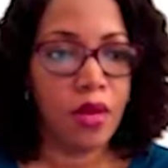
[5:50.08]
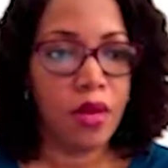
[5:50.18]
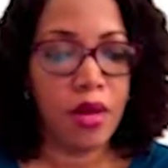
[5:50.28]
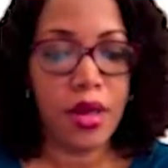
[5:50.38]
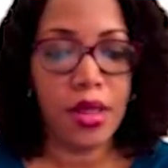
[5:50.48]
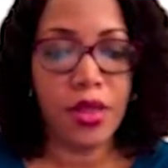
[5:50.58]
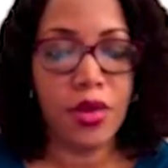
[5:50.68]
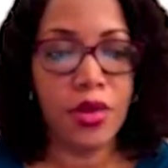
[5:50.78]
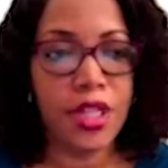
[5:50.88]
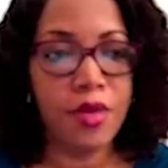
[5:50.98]
All right,
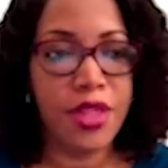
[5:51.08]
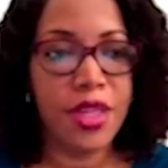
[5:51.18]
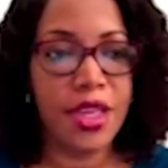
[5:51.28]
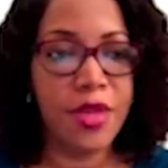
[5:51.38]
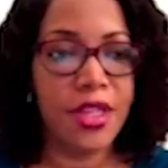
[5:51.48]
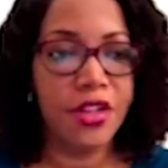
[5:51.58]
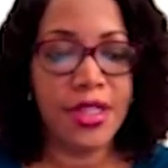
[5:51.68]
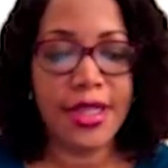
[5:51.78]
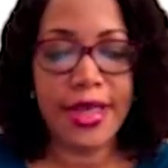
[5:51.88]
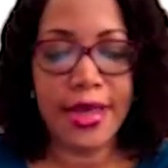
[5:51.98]
so tell me the email
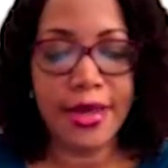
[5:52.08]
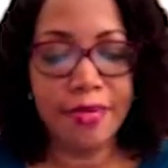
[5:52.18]
address again.